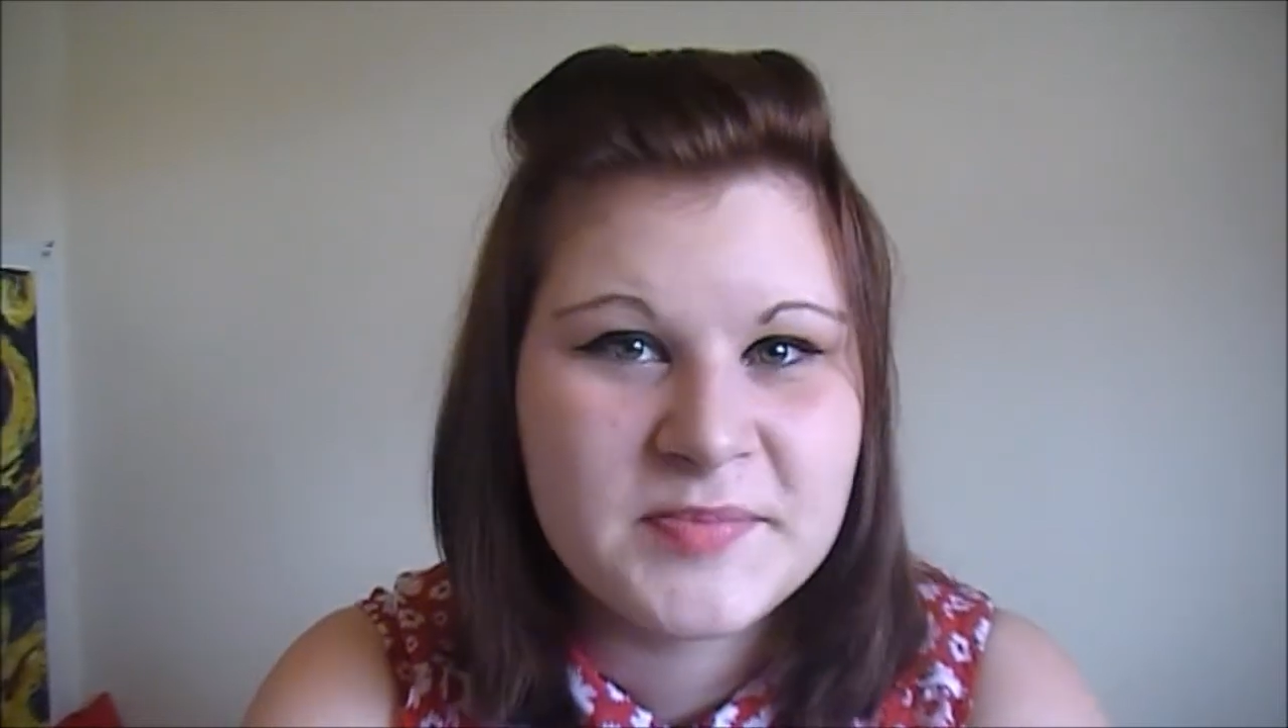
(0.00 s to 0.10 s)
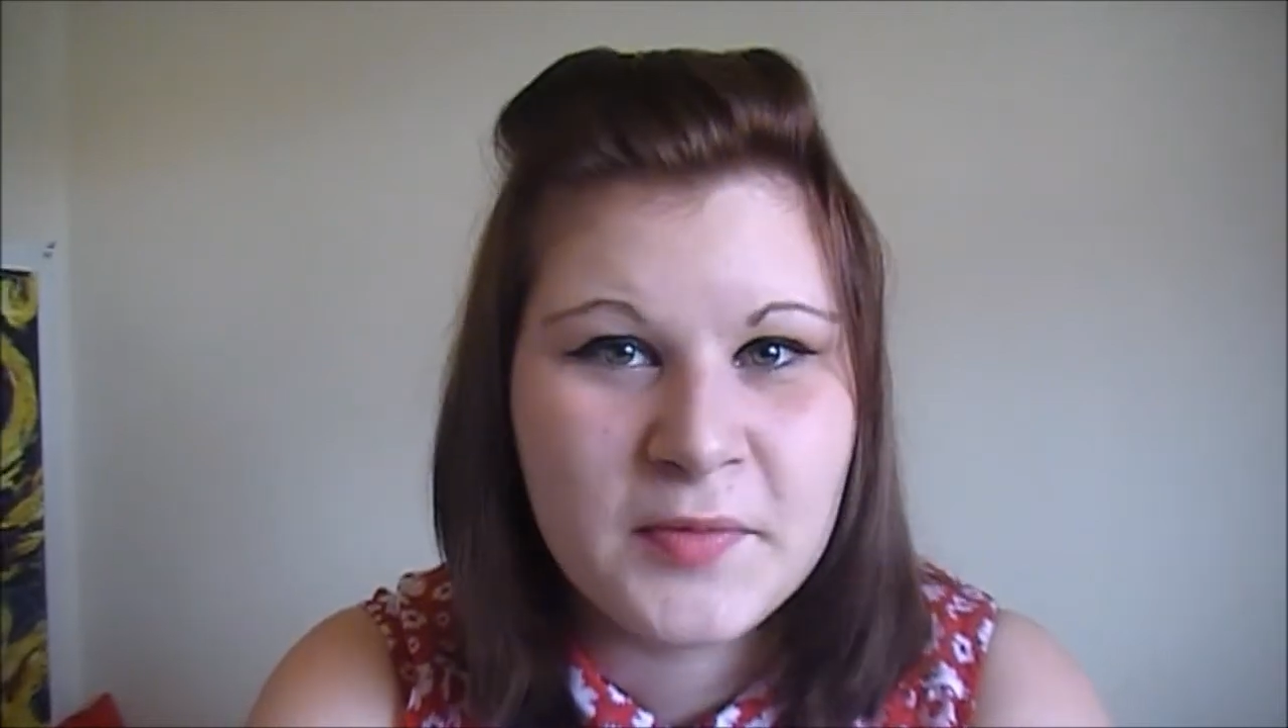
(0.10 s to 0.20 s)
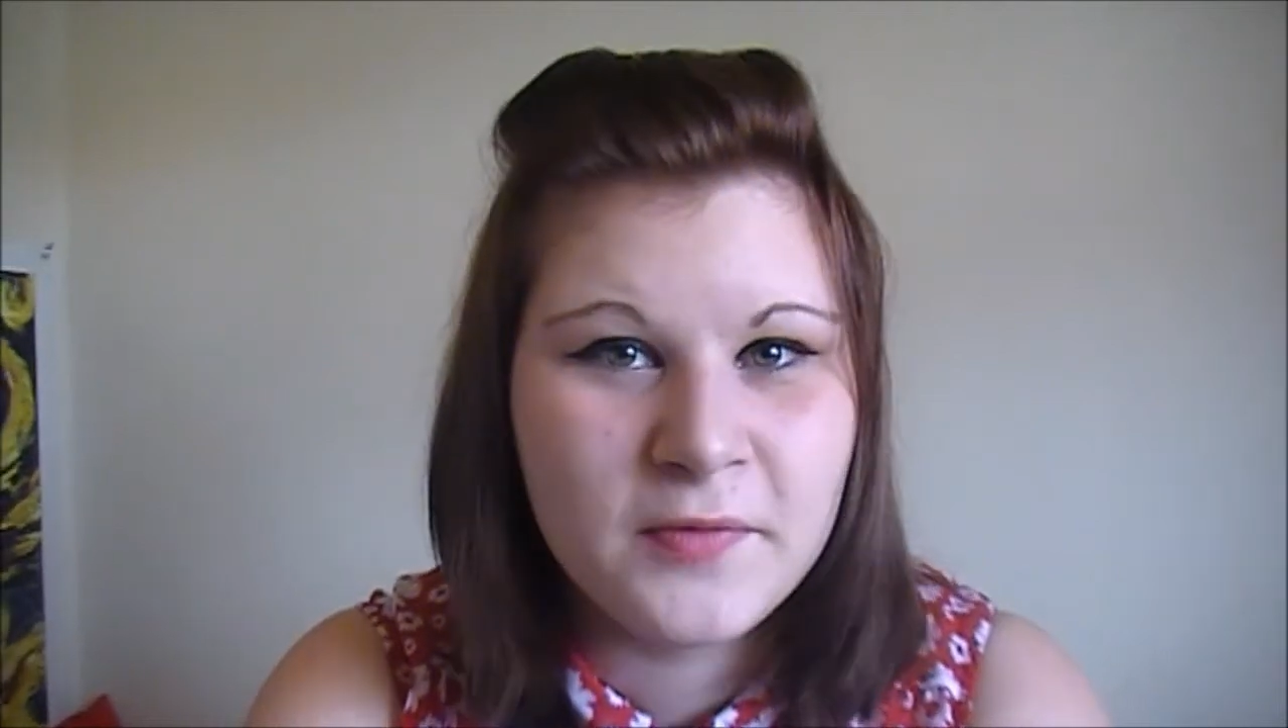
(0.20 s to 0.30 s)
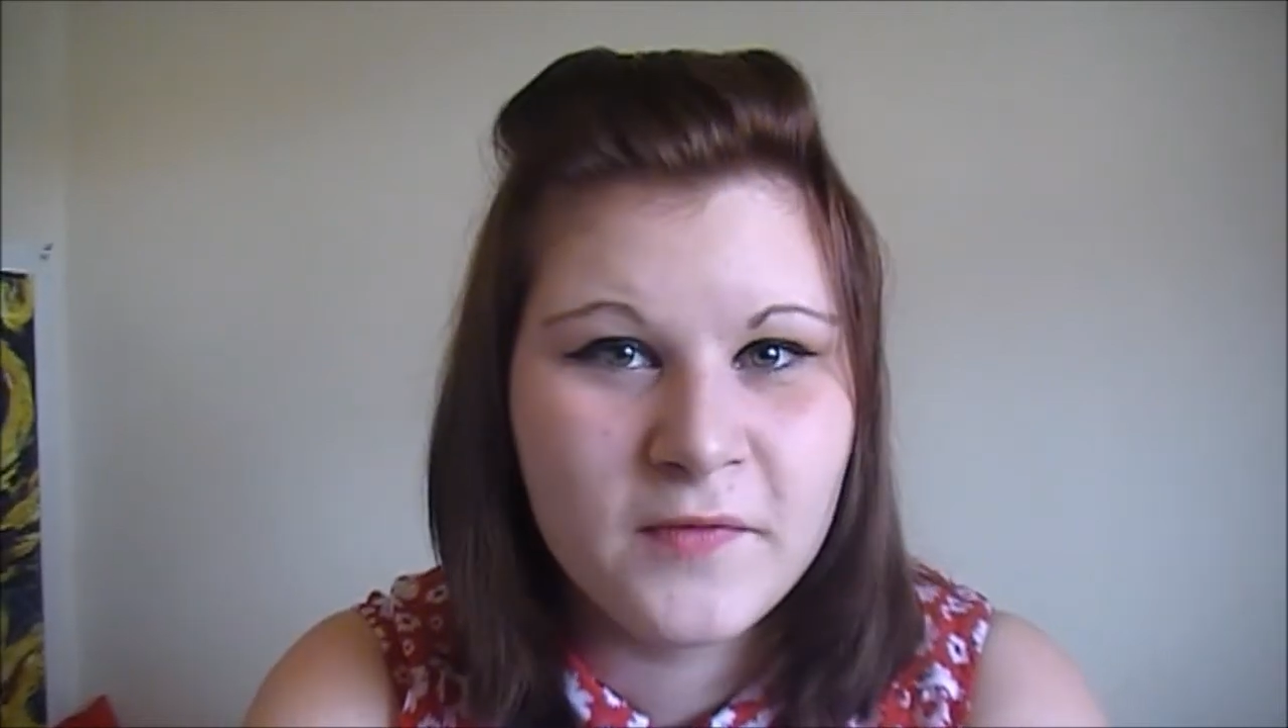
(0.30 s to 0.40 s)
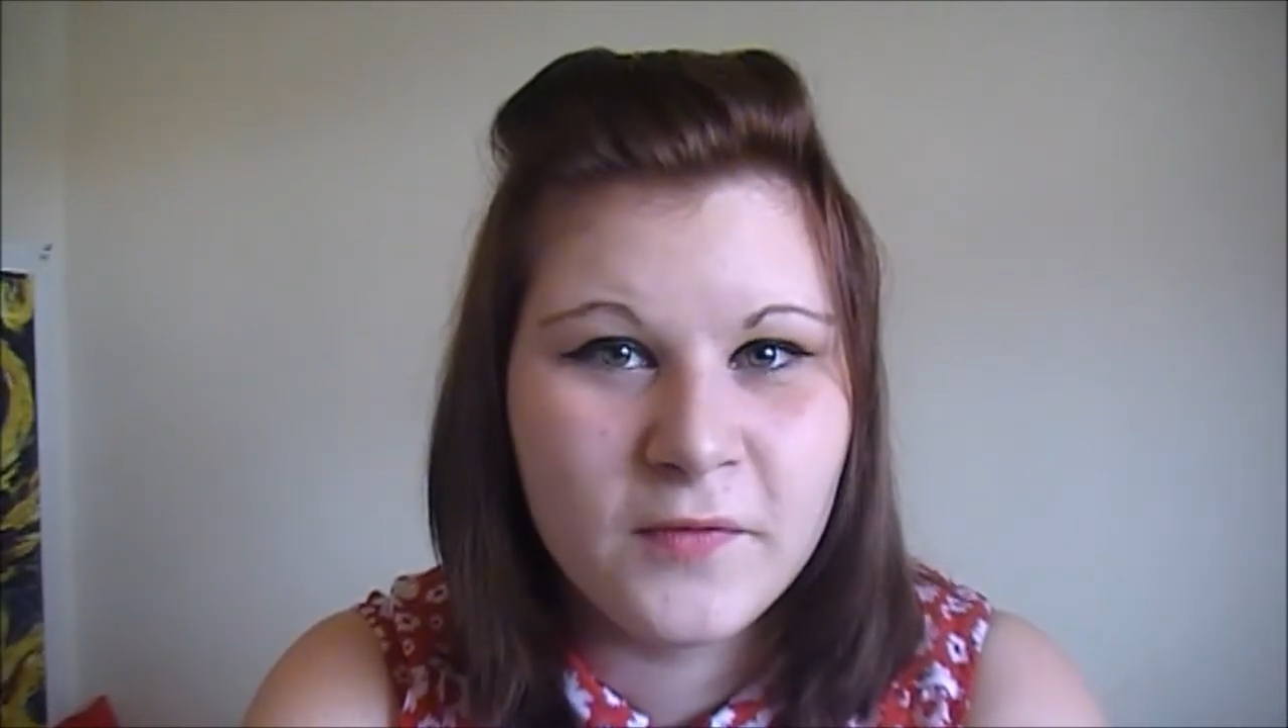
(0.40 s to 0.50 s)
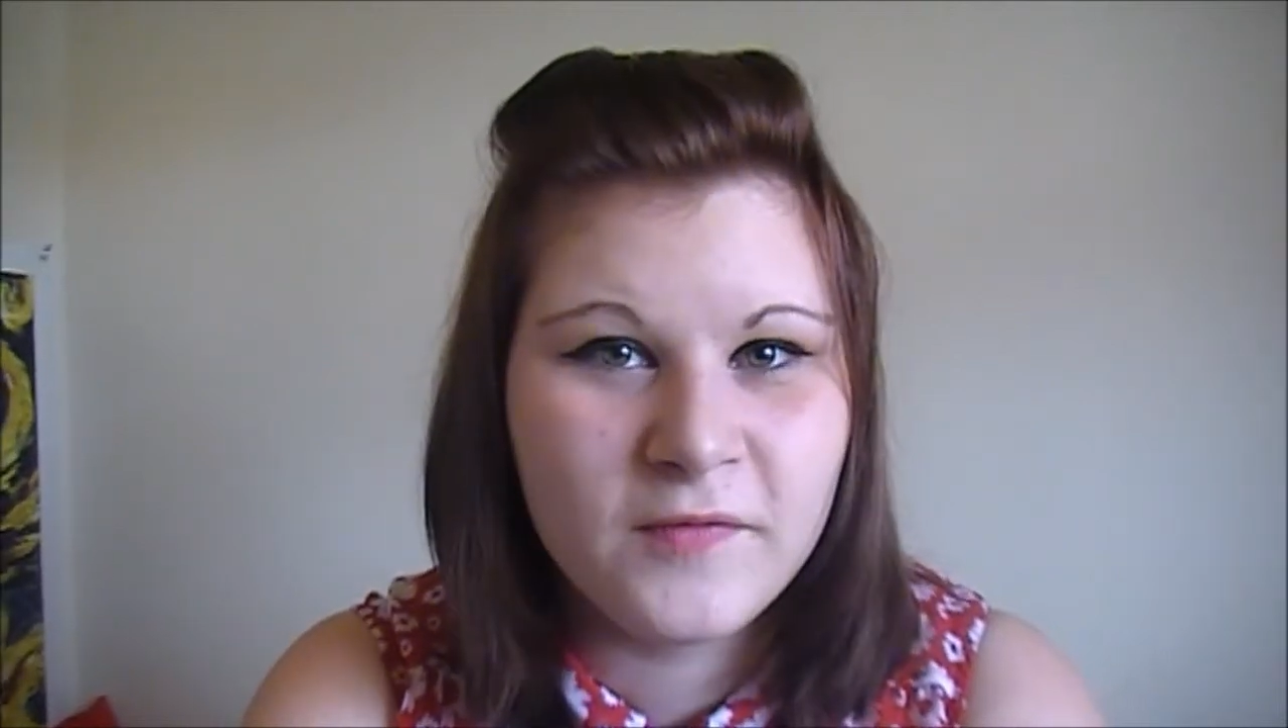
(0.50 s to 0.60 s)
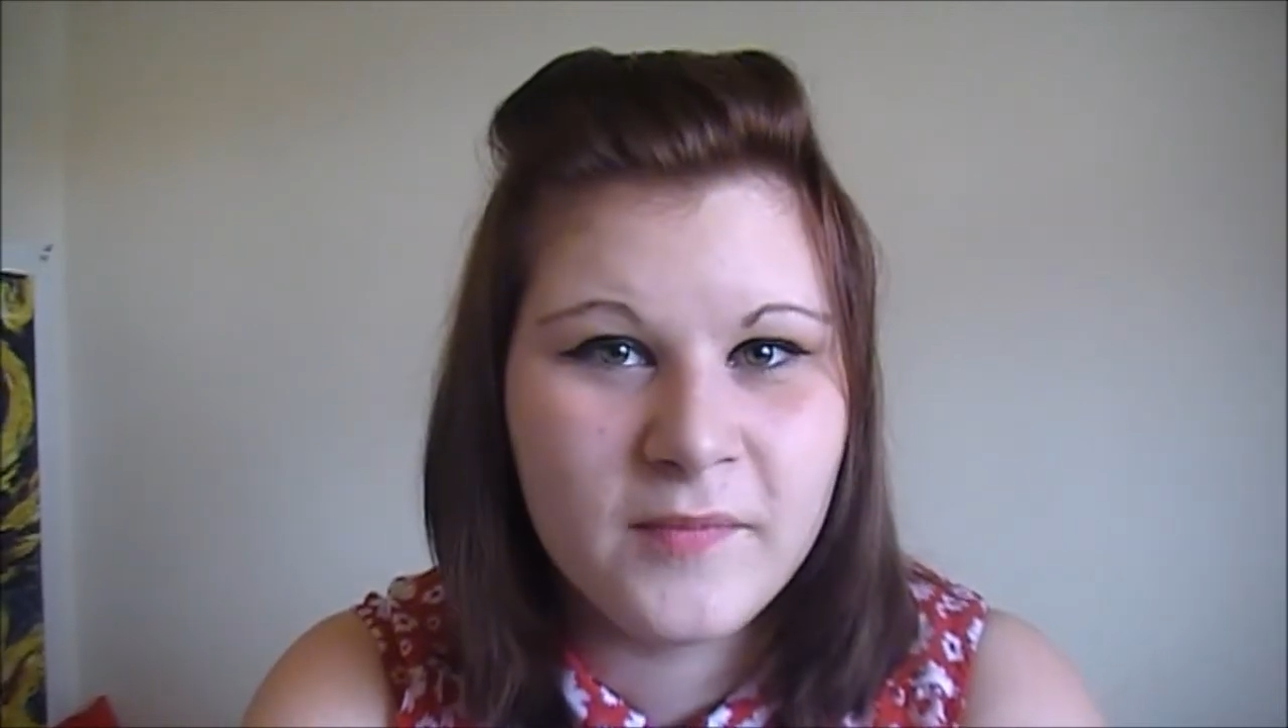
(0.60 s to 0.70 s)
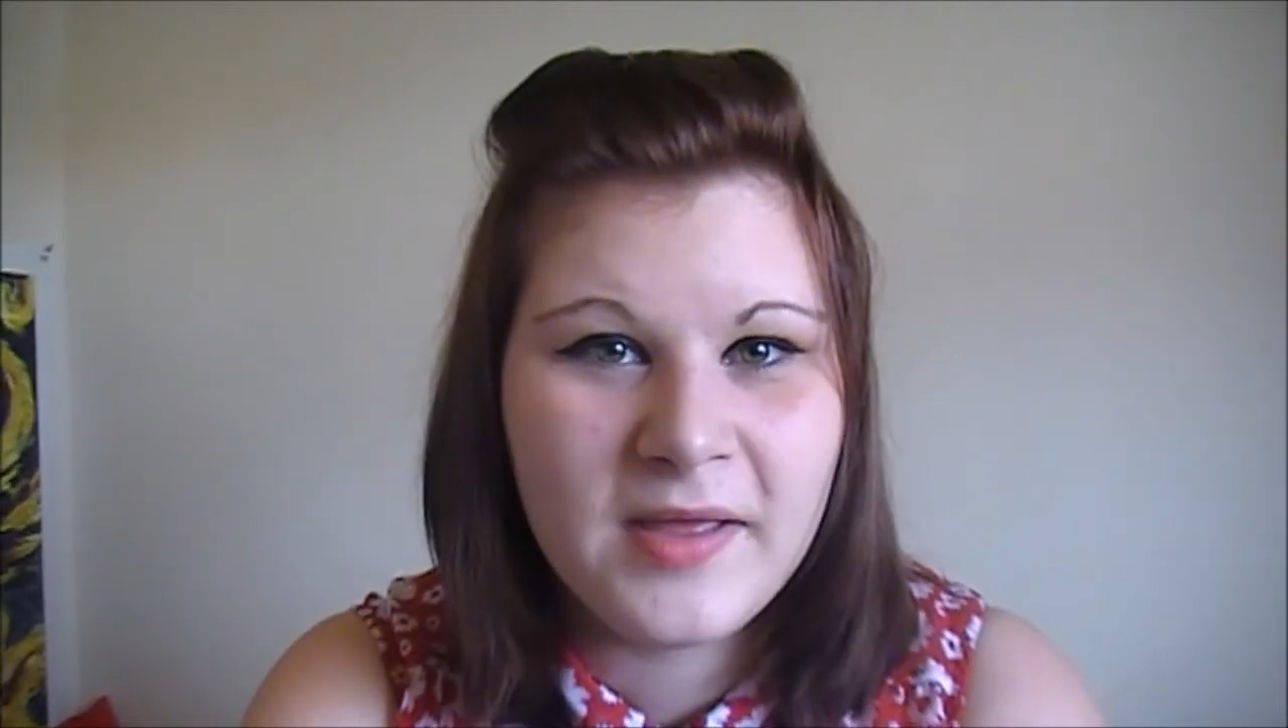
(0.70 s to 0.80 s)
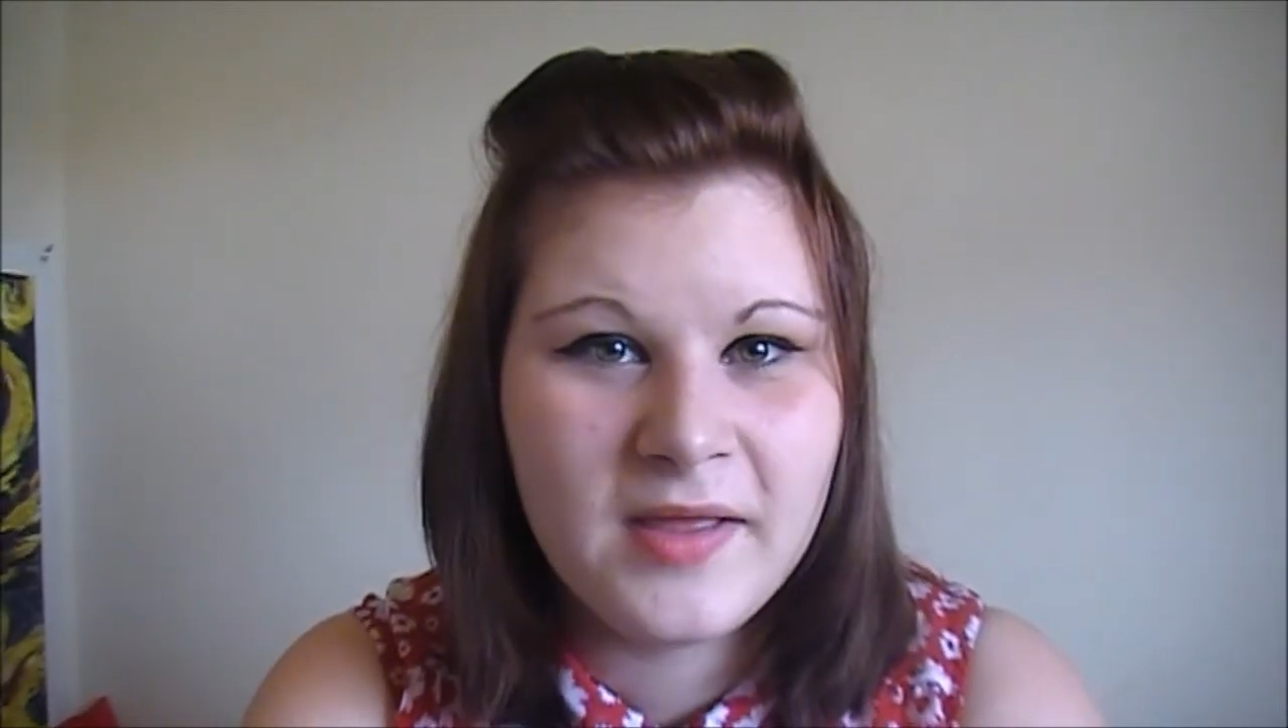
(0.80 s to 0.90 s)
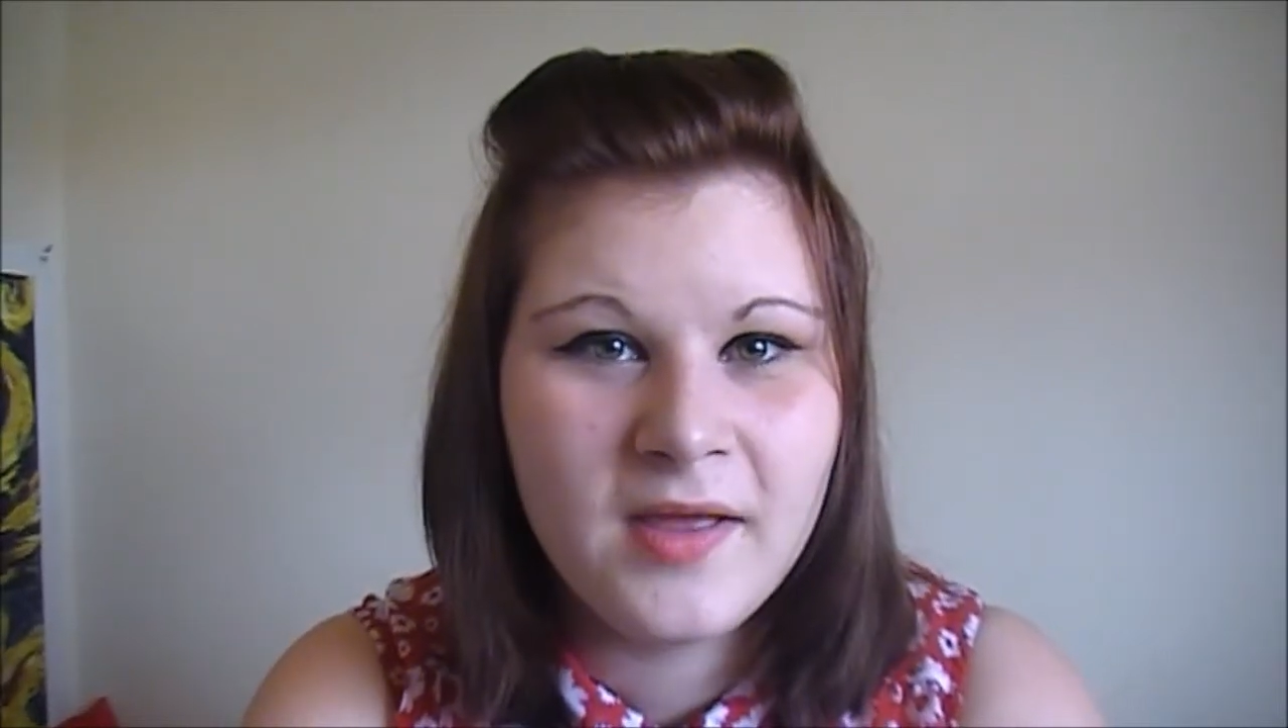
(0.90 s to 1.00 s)
port of call for
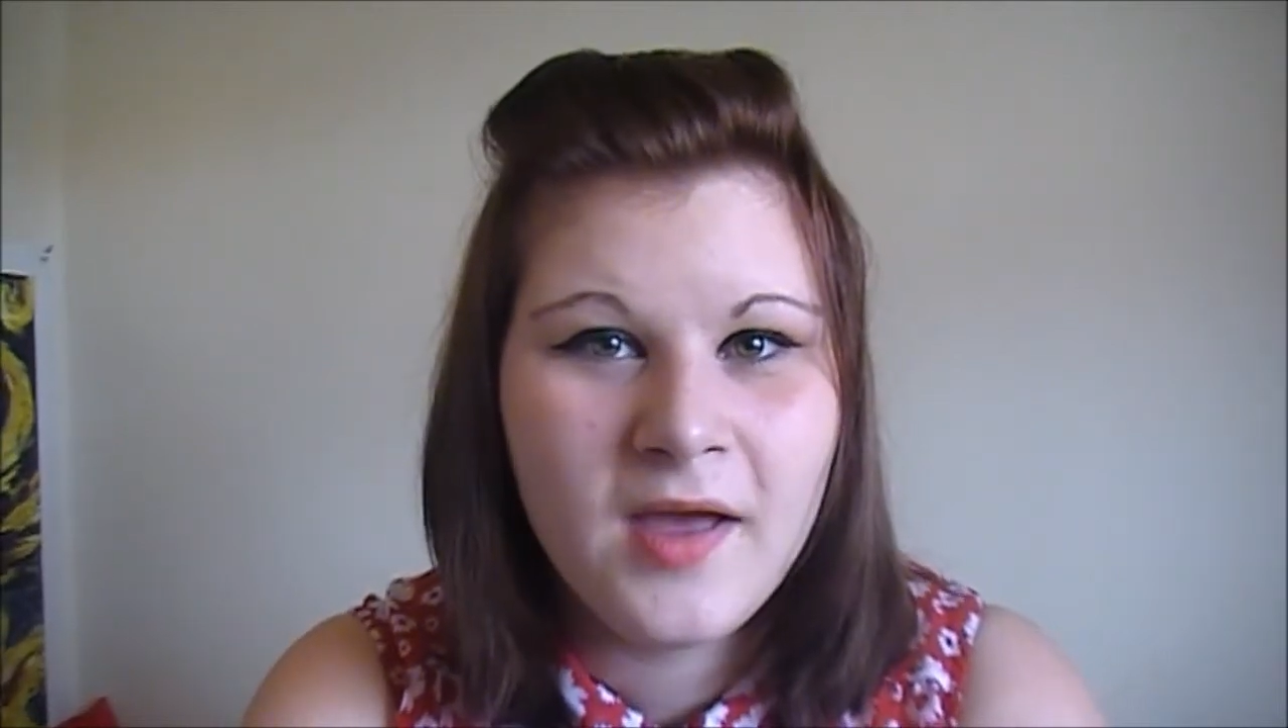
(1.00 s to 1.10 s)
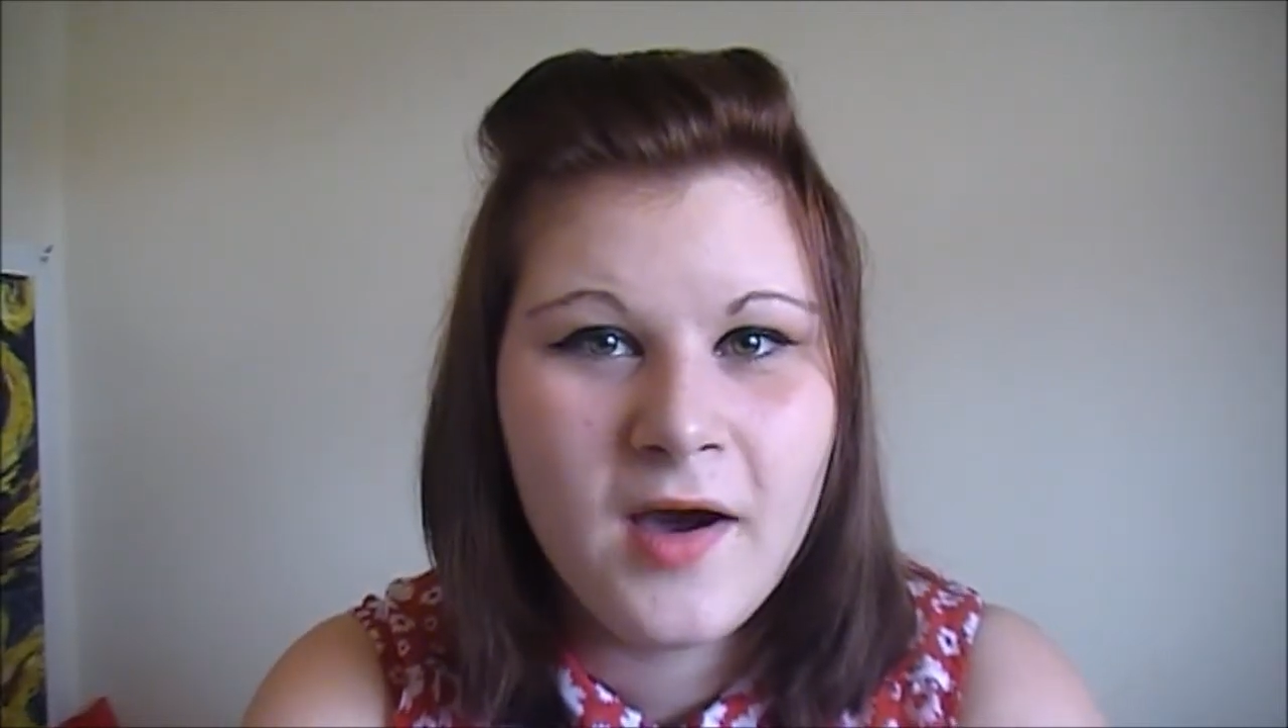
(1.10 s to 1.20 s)
me.